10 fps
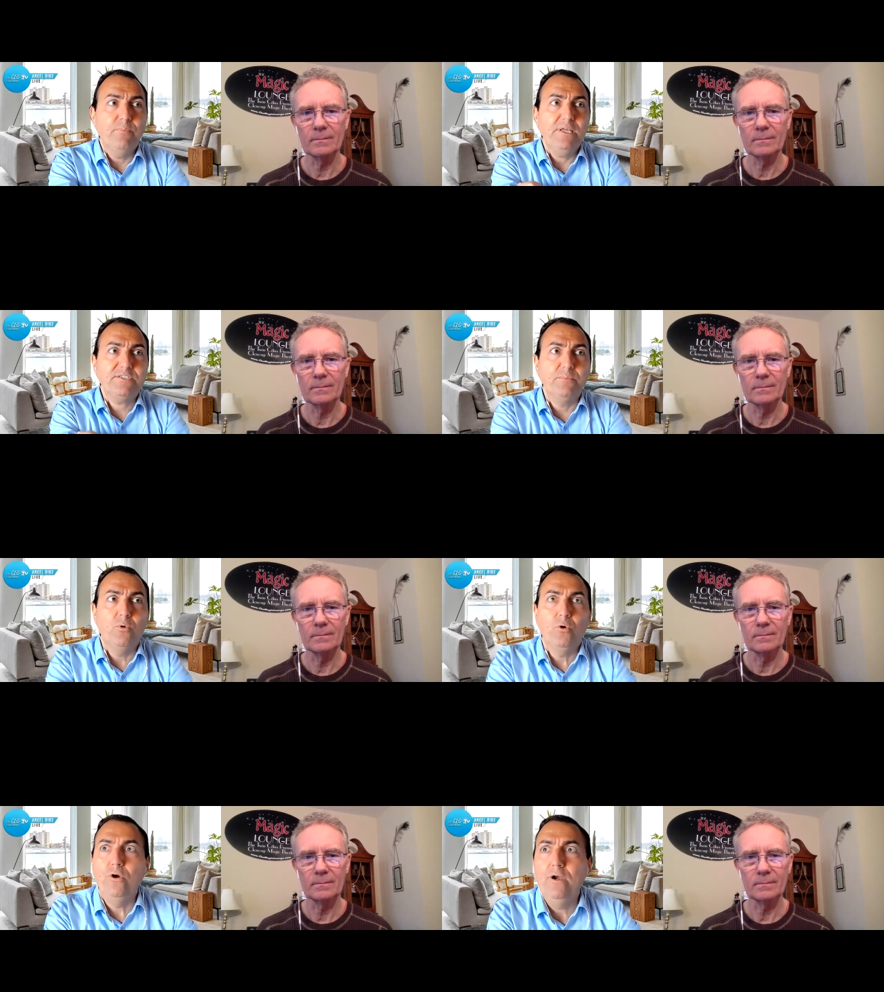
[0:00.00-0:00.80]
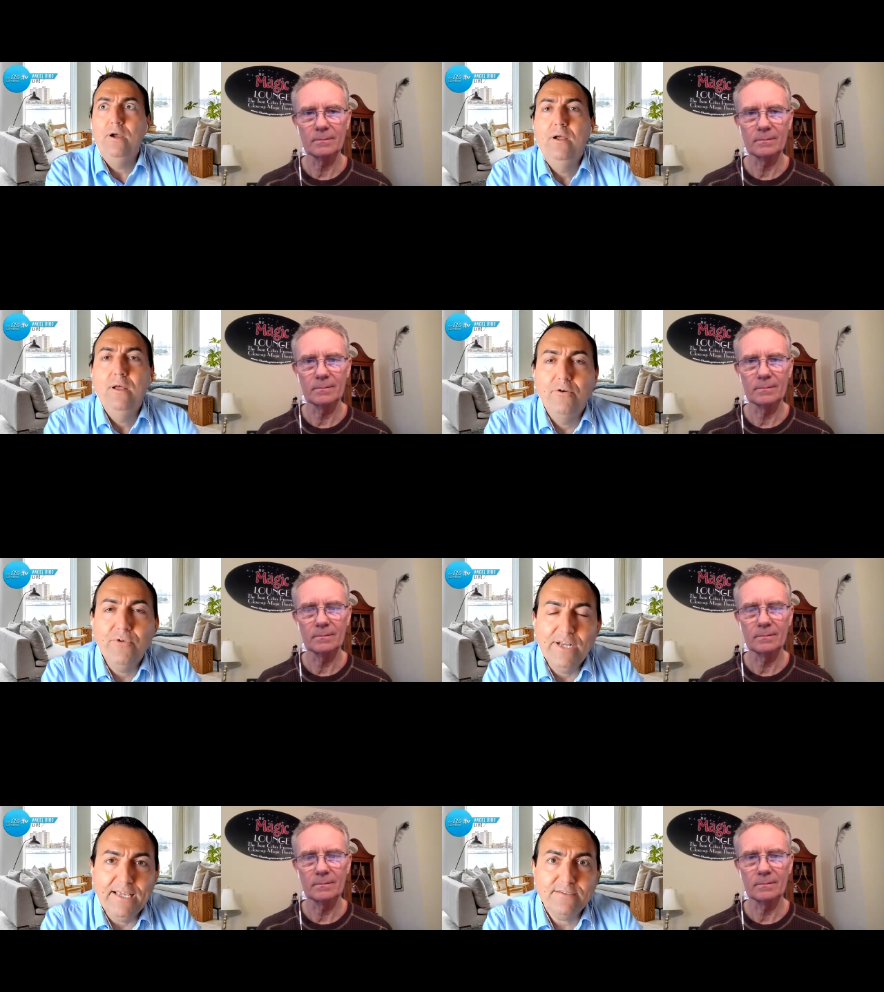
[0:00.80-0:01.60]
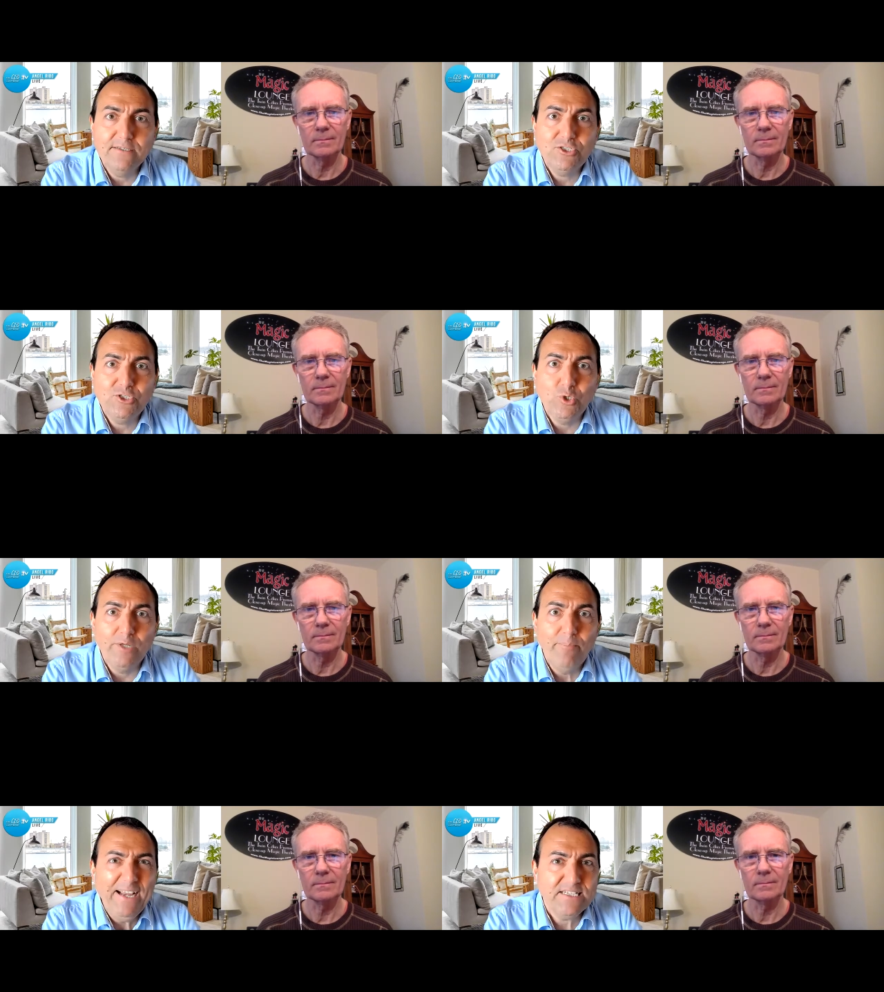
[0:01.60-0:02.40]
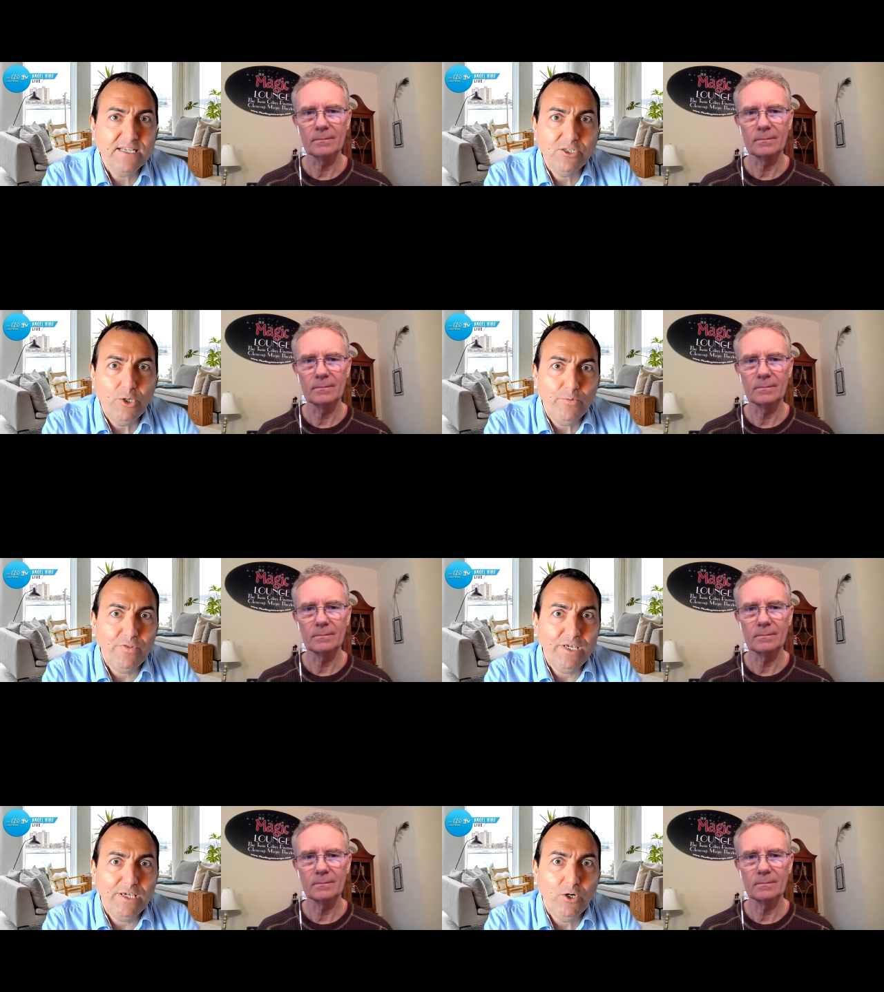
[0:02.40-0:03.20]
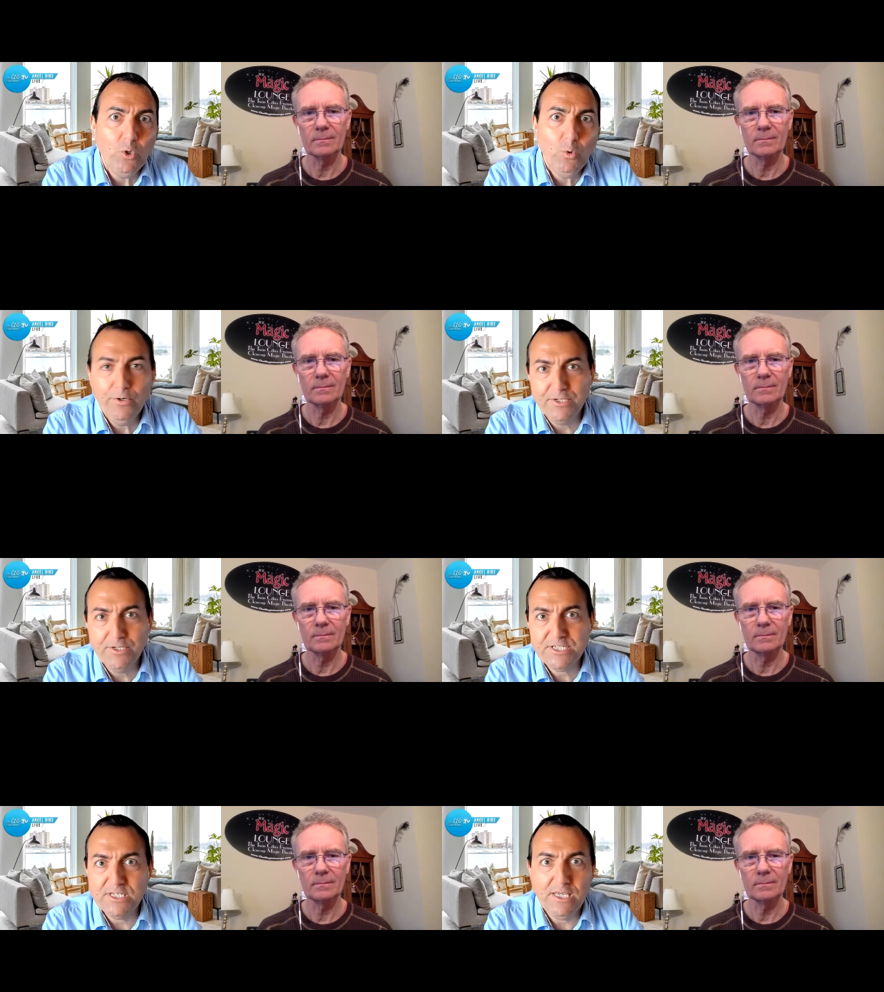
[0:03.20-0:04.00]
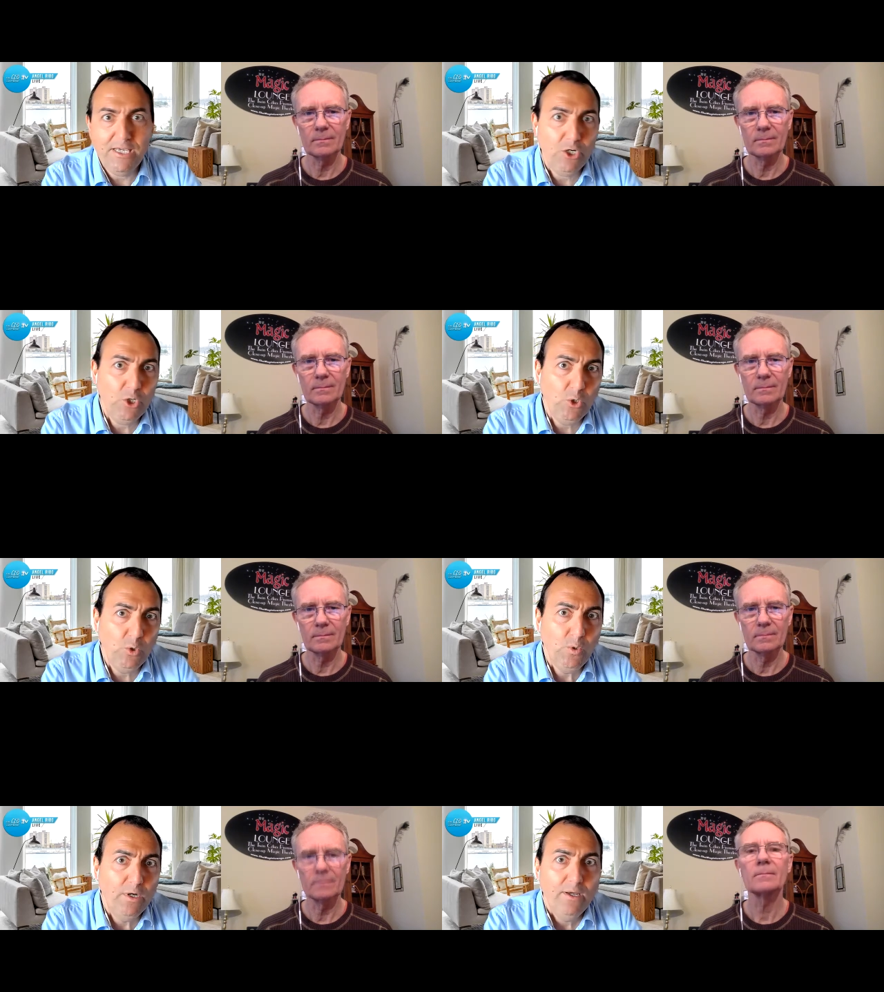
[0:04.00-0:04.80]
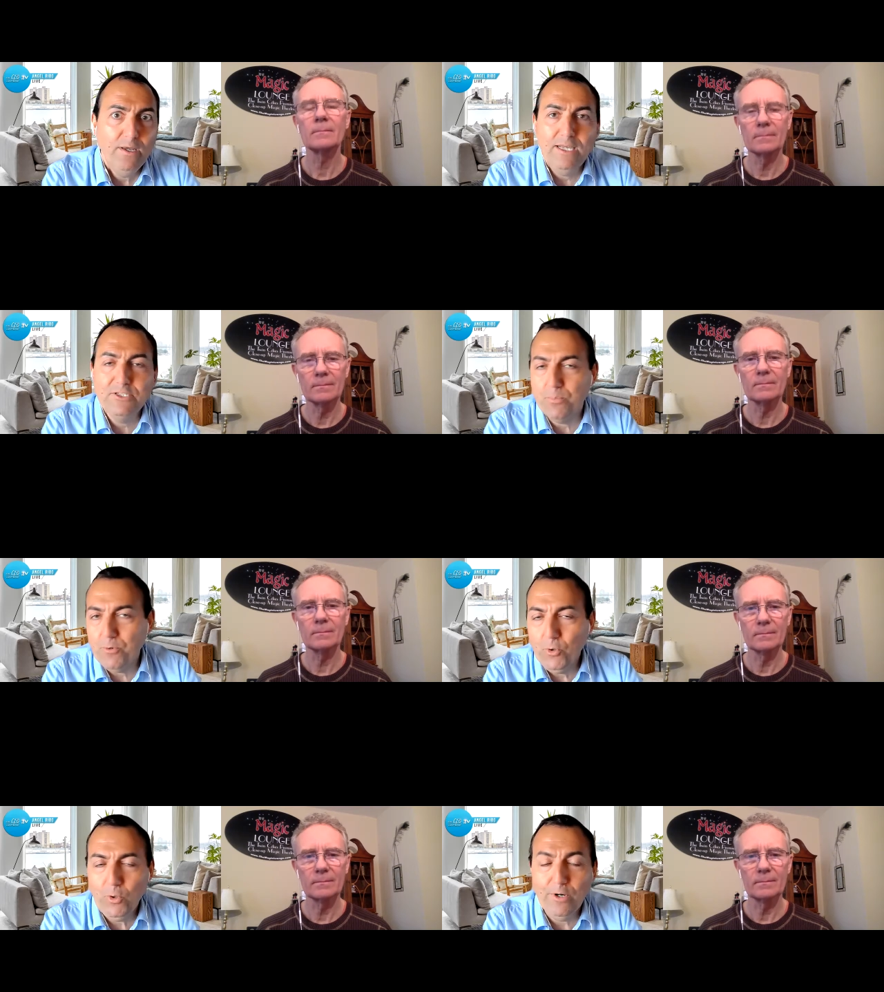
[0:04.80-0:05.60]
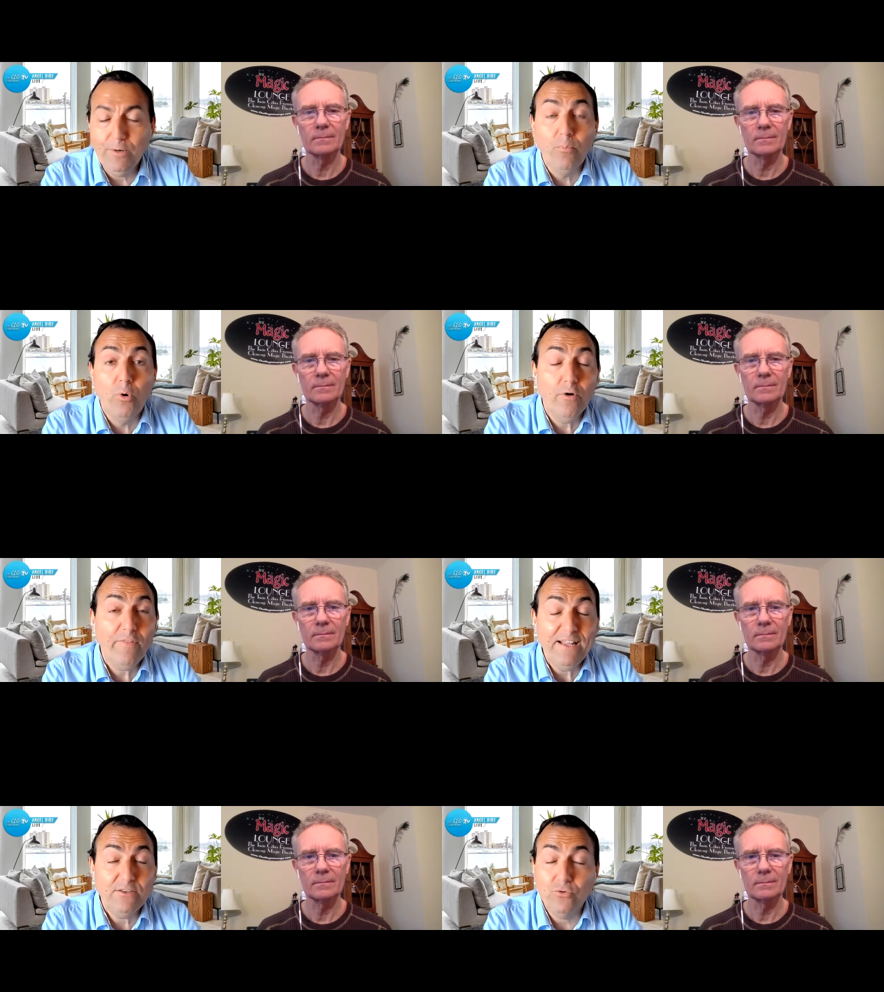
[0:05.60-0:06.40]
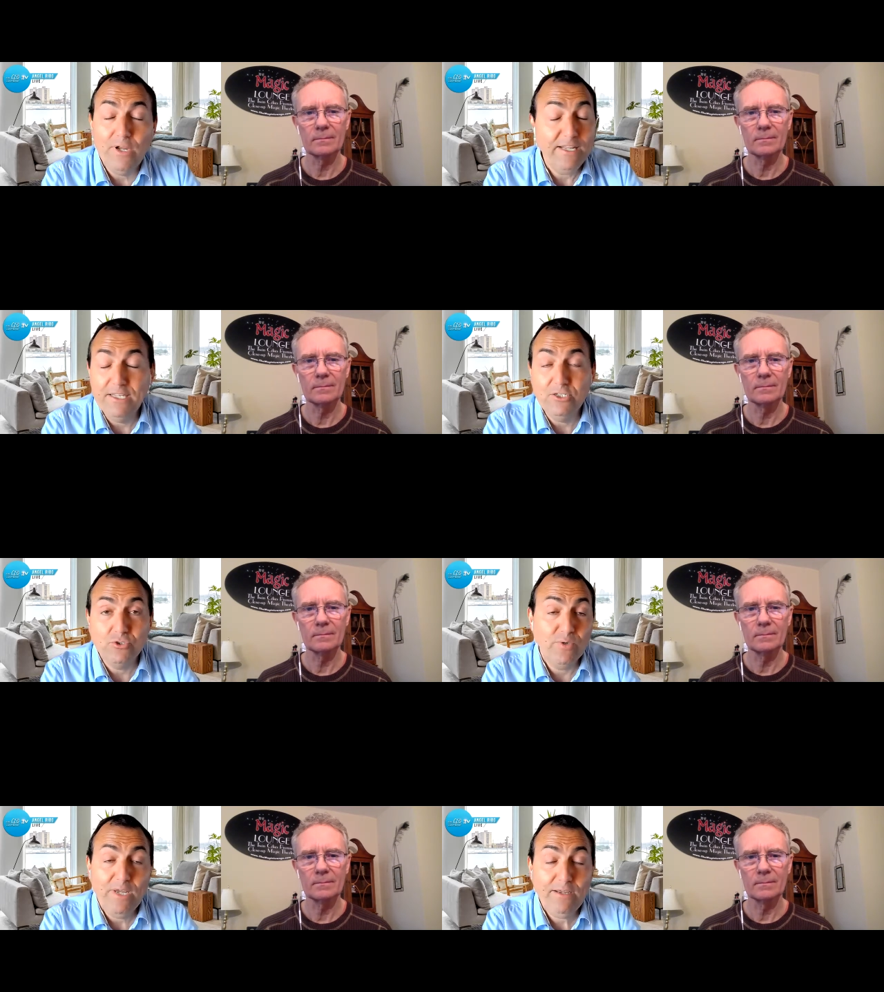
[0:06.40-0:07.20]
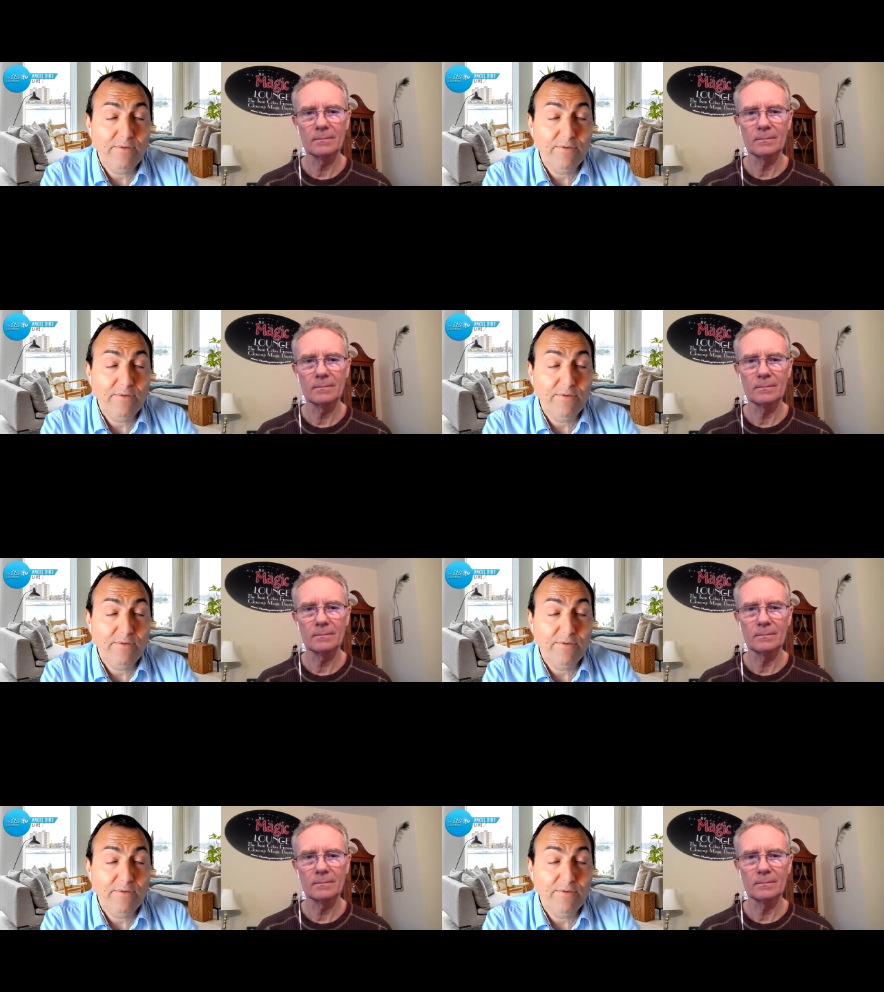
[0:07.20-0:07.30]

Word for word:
Speaker 1: it's more related to the mindset of the owner, CEO, entrepreneur, more than to any industry. I